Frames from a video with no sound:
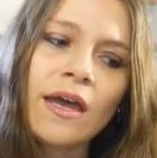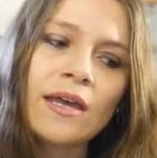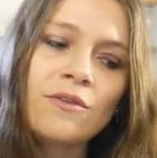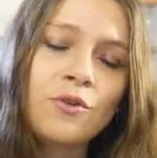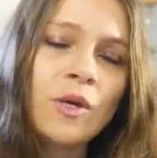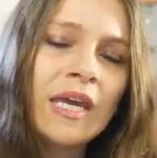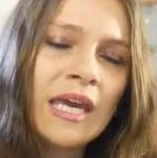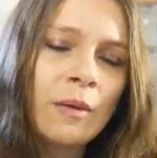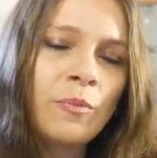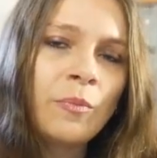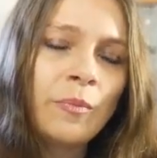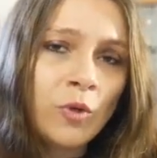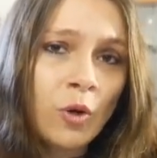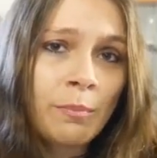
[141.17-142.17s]
If you
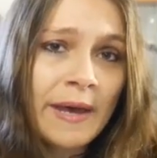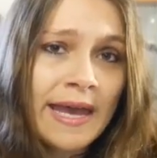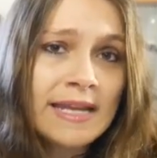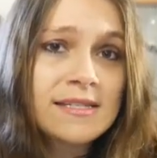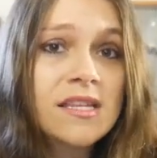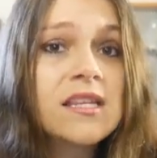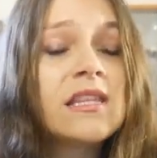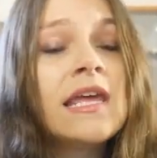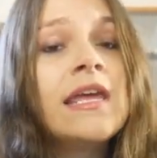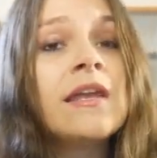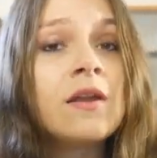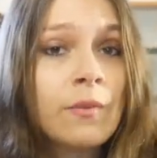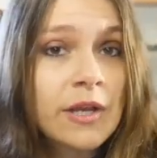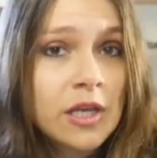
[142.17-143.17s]
keep your paints
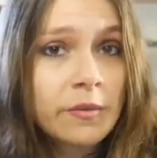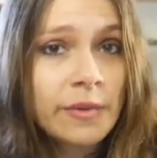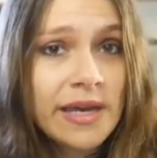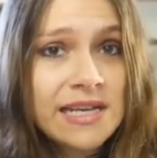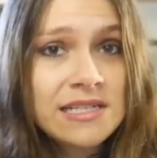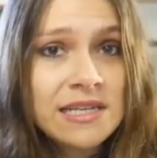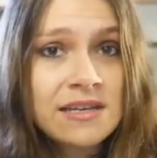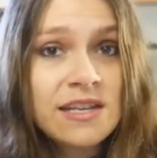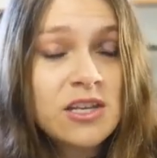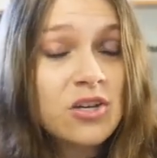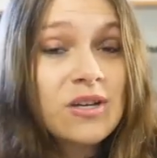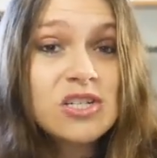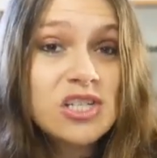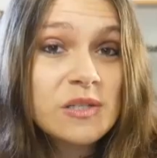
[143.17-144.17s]
thin when you're painting, then
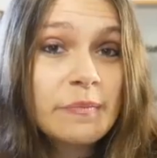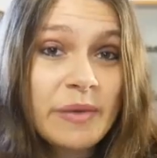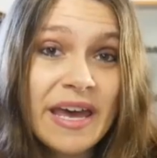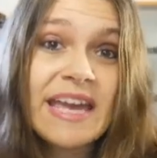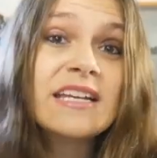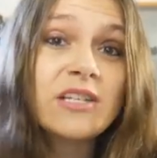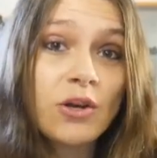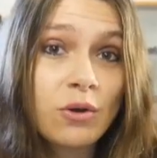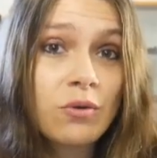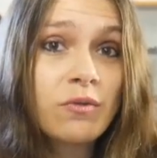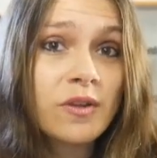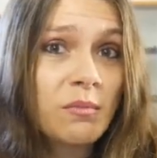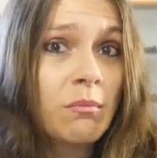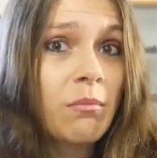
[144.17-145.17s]
you can just paint
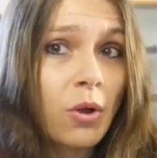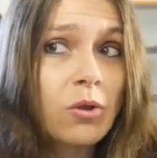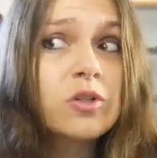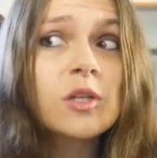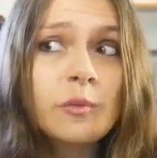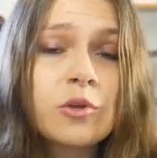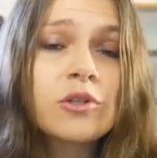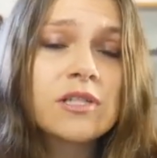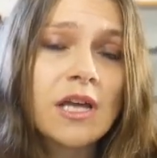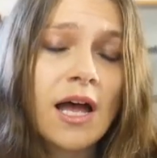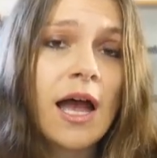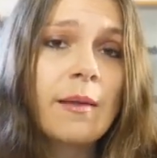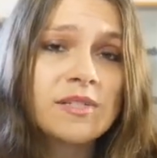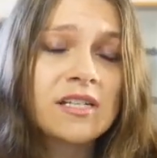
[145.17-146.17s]
over them multiple
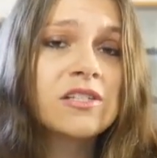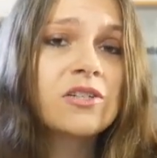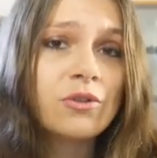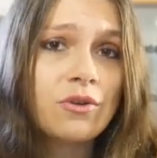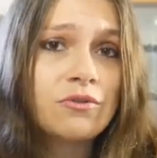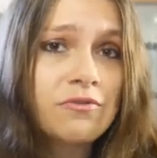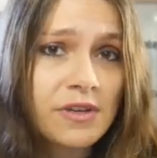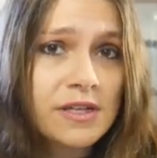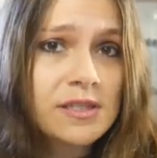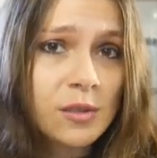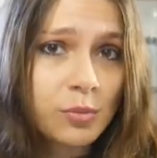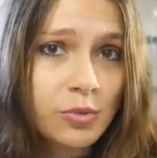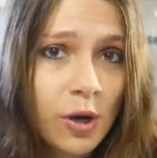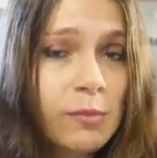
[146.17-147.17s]
times until you fix
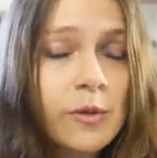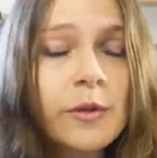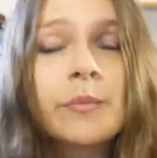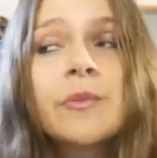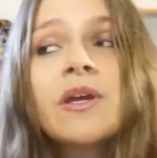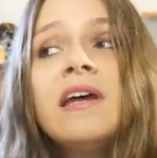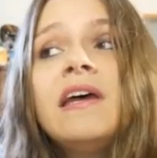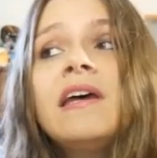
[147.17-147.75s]
the problem.